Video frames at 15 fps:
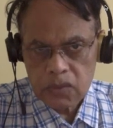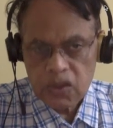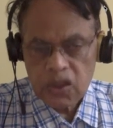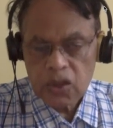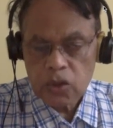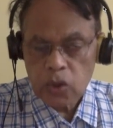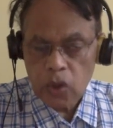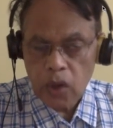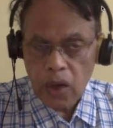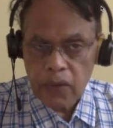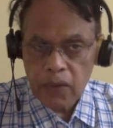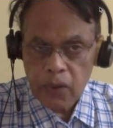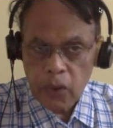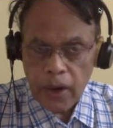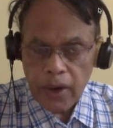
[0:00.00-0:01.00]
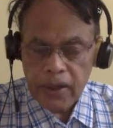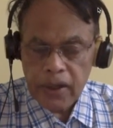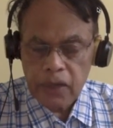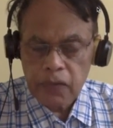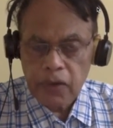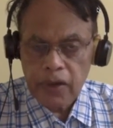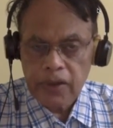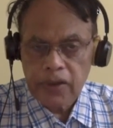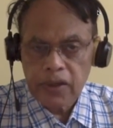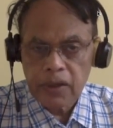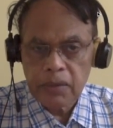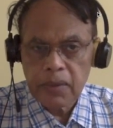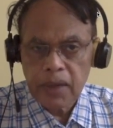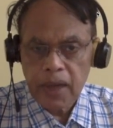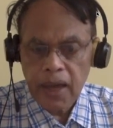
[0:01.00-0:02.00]
So how will you identify
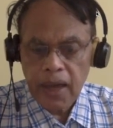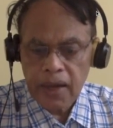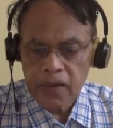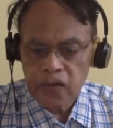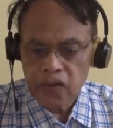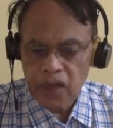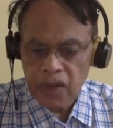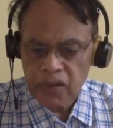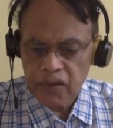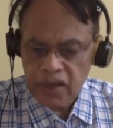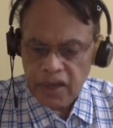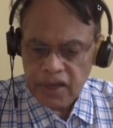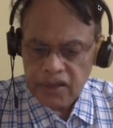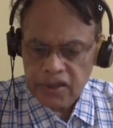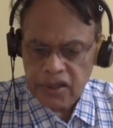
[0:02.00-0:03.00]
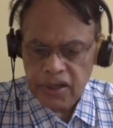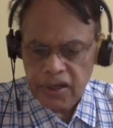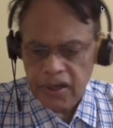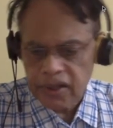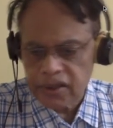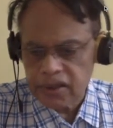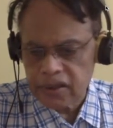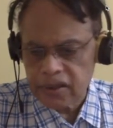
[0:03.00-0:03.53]
them and save the next generation?